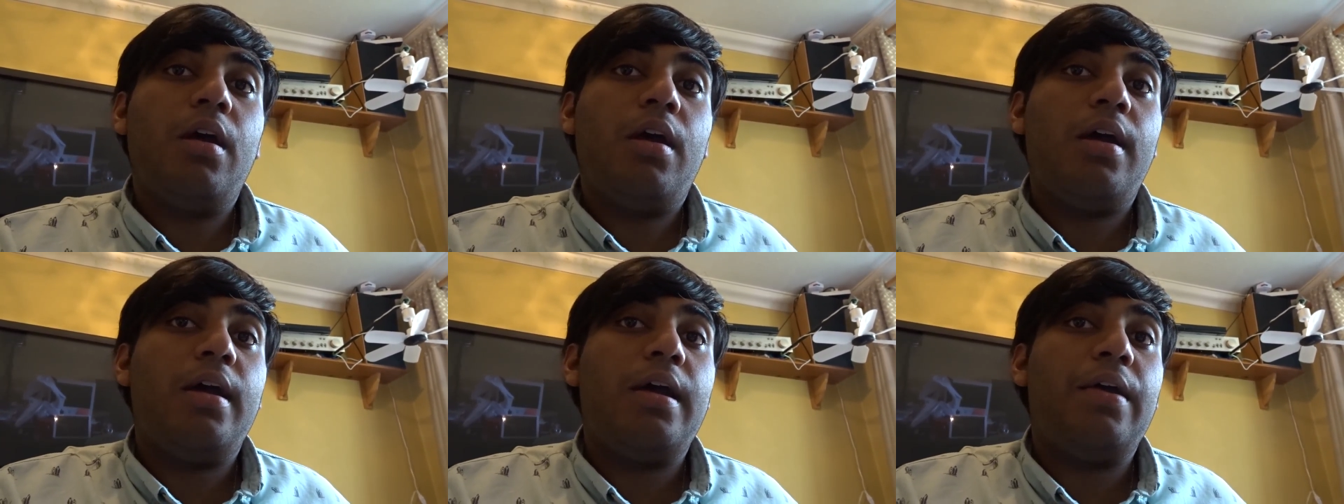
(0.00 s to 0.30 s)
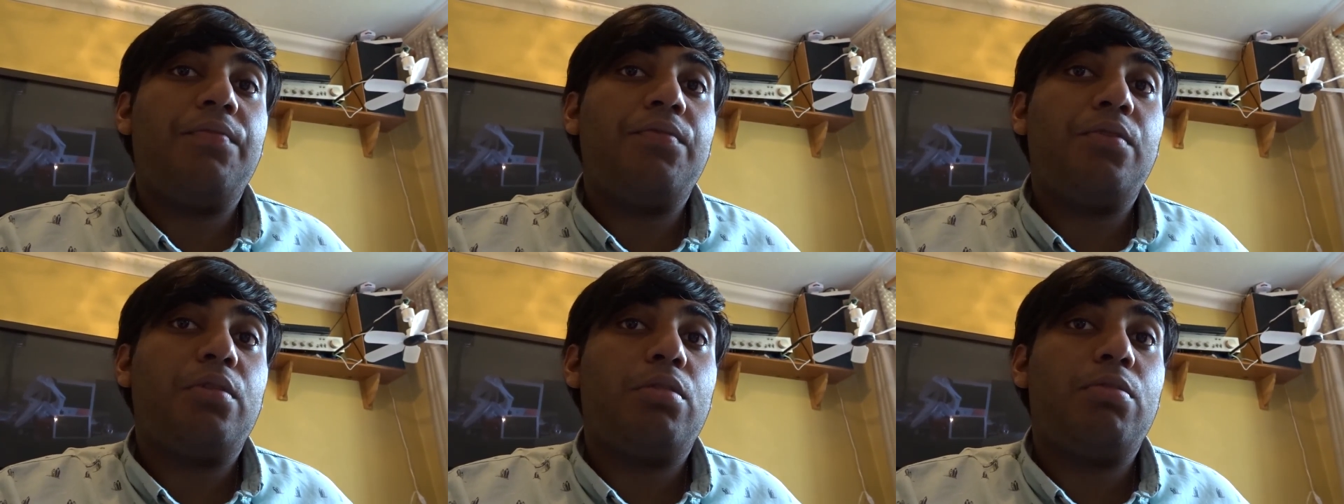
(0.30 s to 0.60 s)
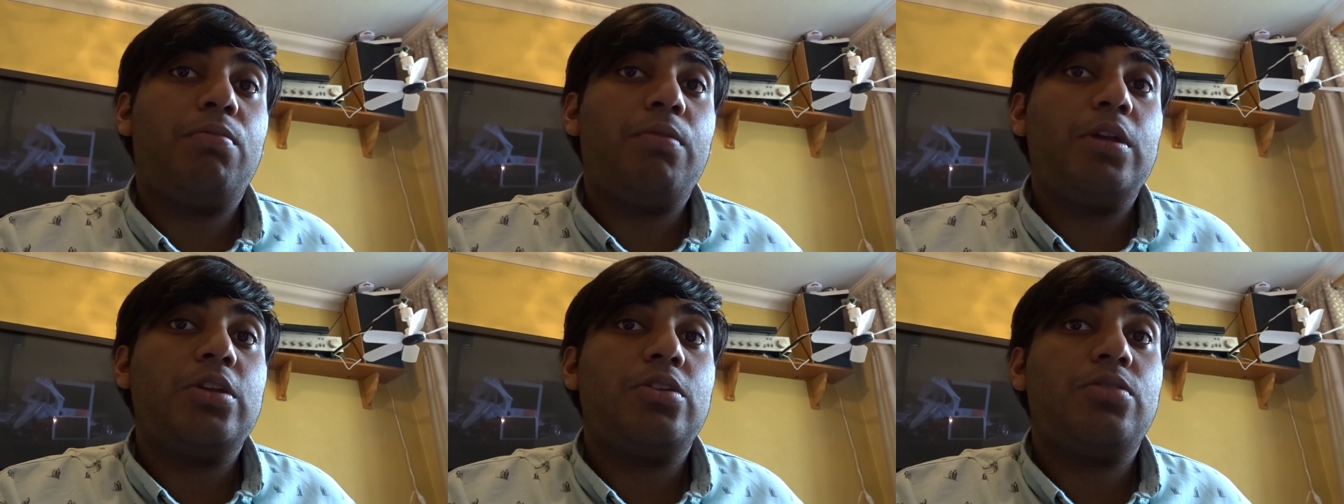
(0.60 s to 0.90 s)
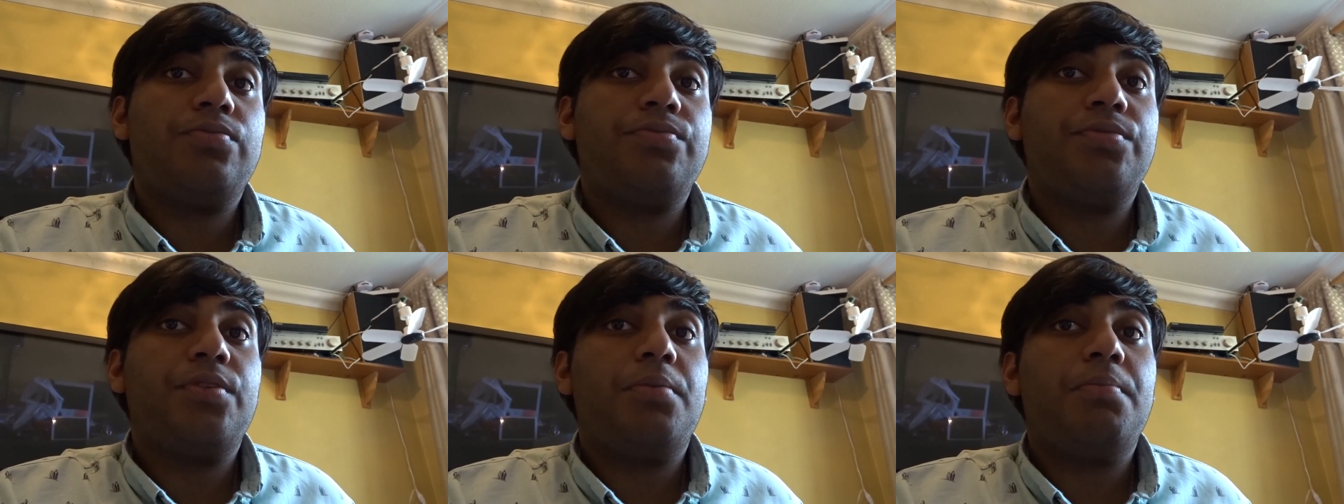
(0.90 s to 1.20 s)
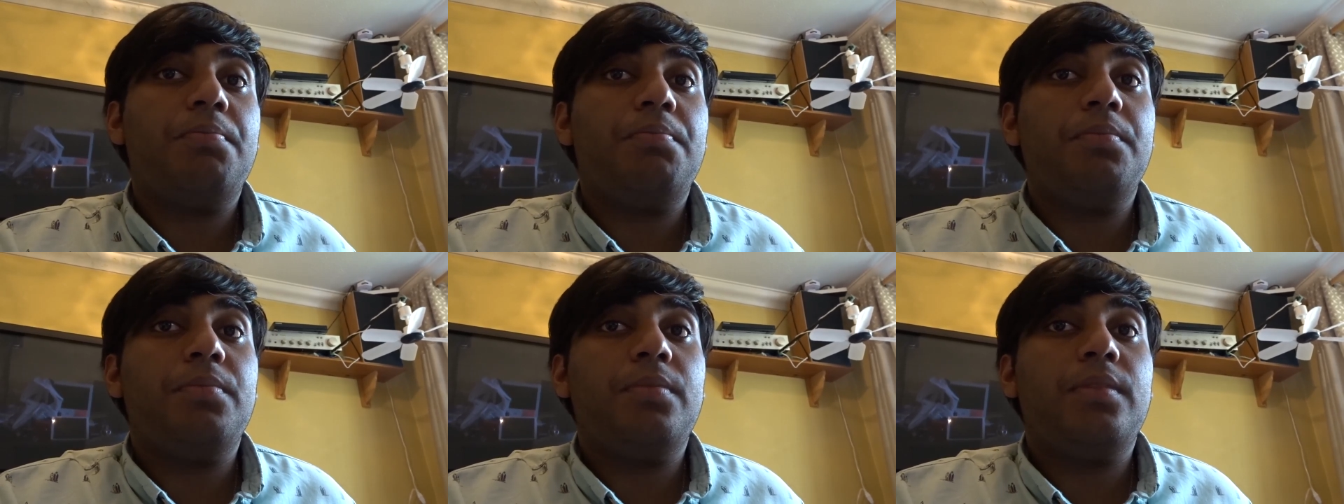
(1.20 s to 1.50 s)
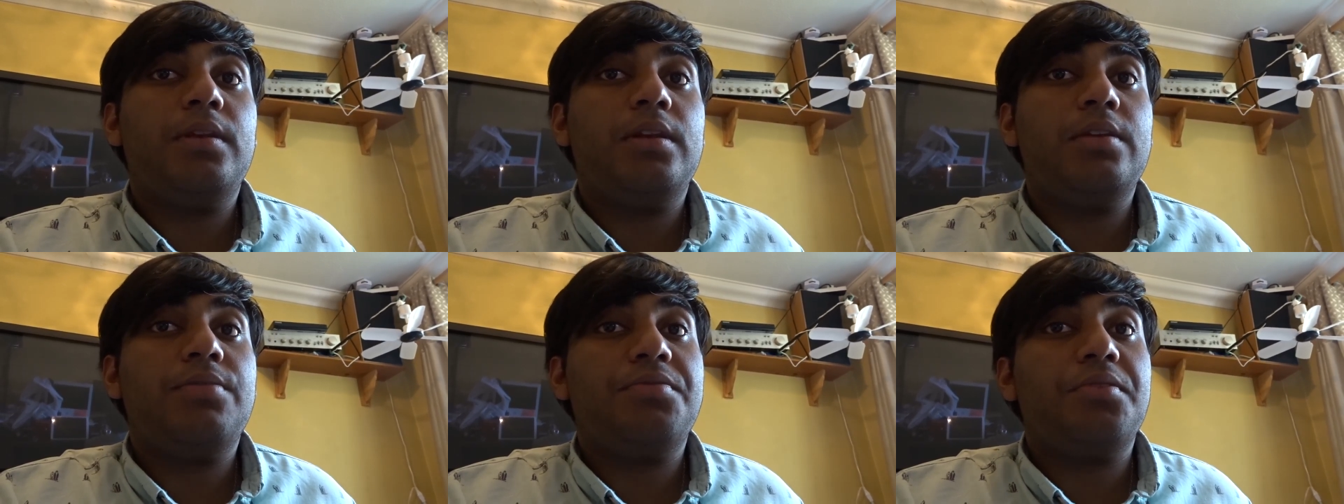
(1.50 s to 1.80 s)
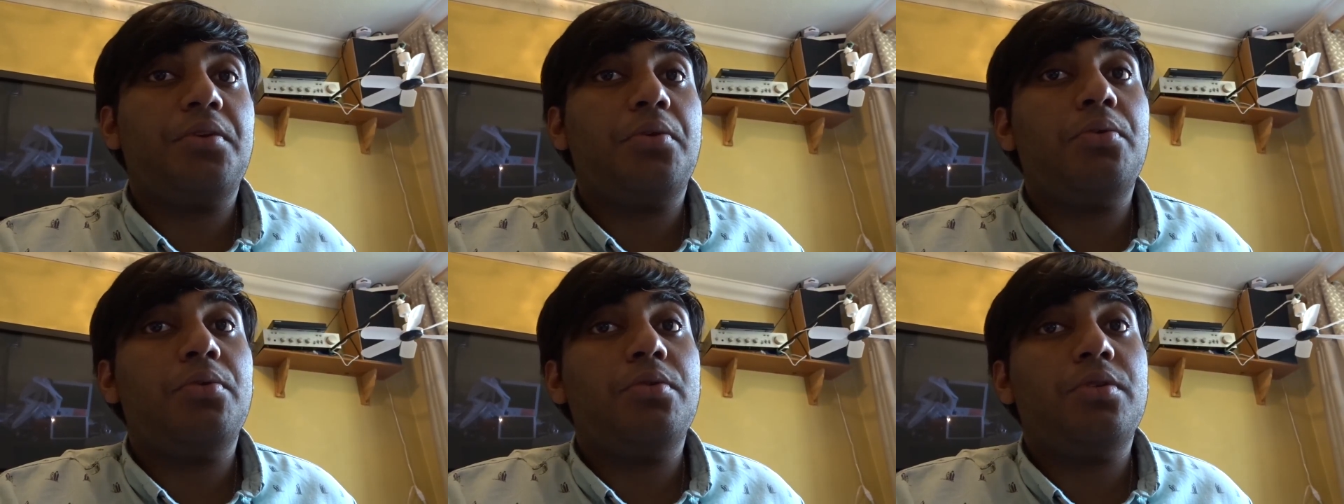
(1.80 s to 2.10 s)
I have to switch from the
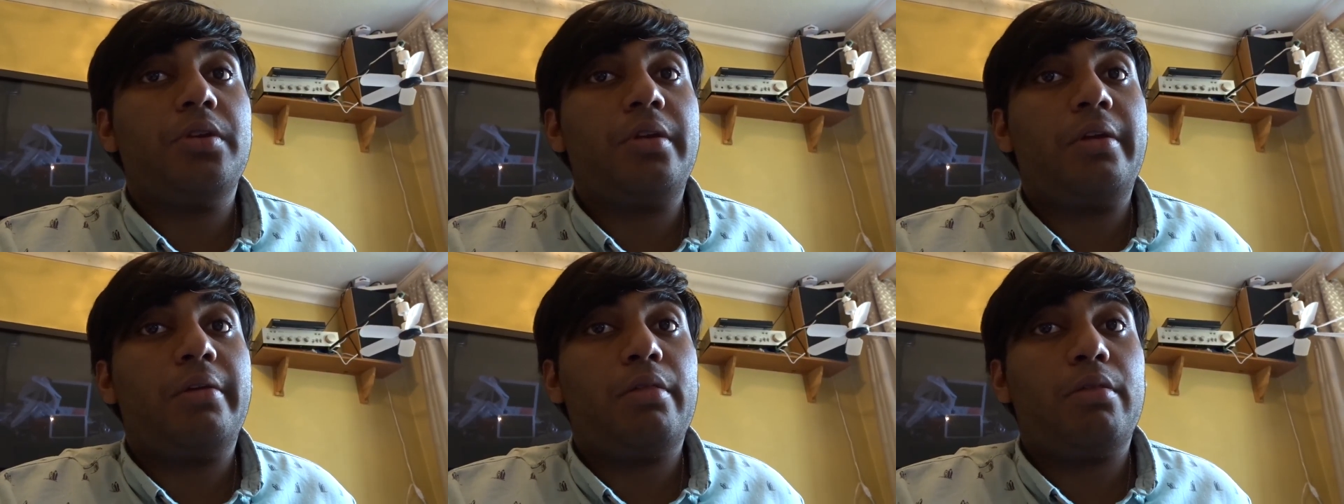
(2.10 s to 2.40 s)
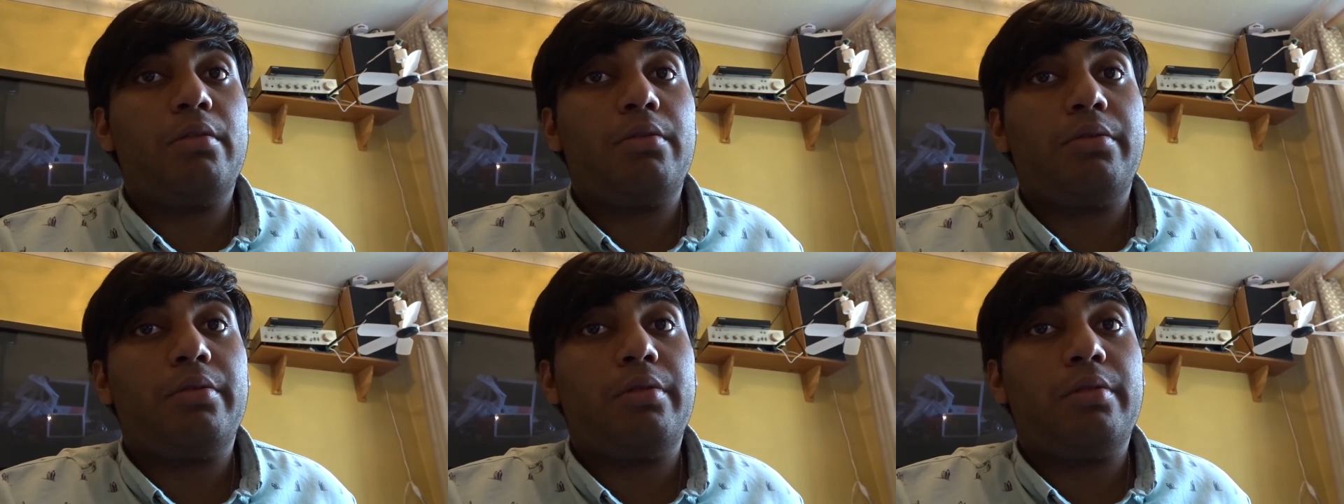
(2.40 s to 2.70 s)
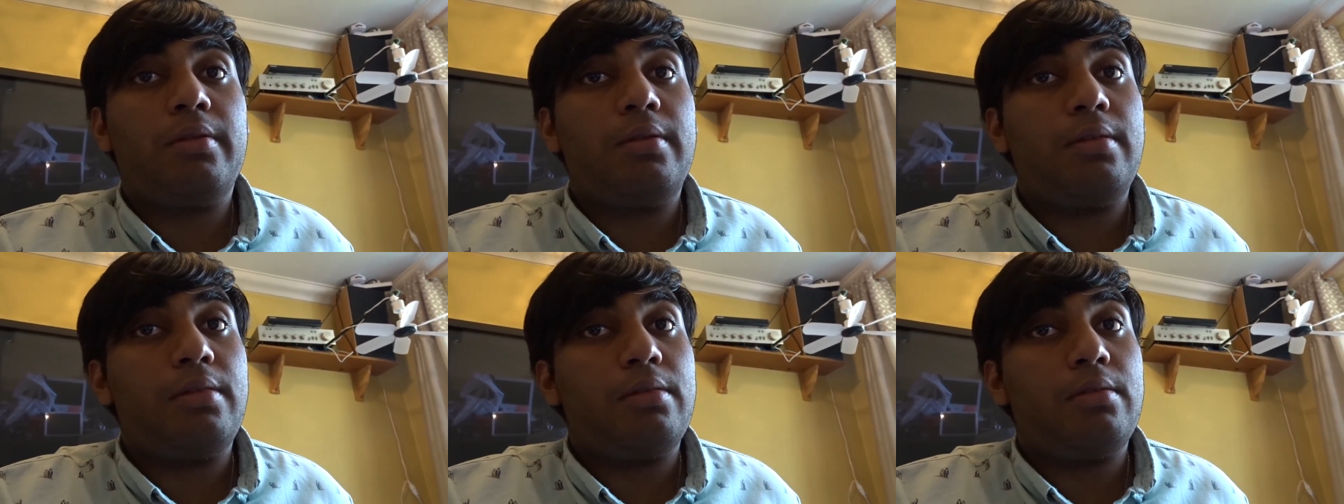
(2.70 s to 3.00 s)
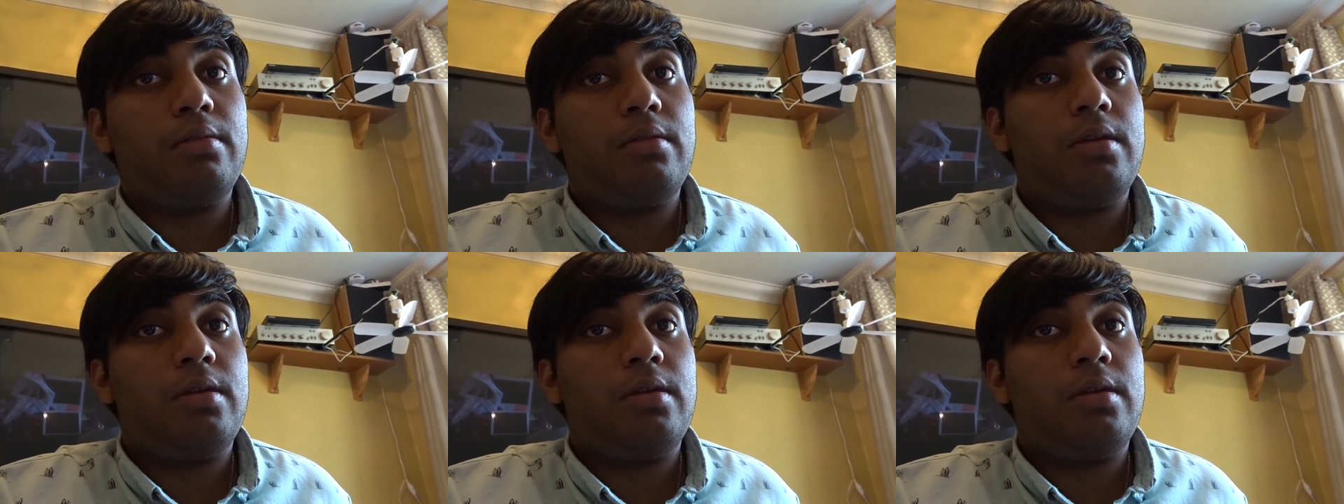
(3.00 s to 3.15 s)
different audio sources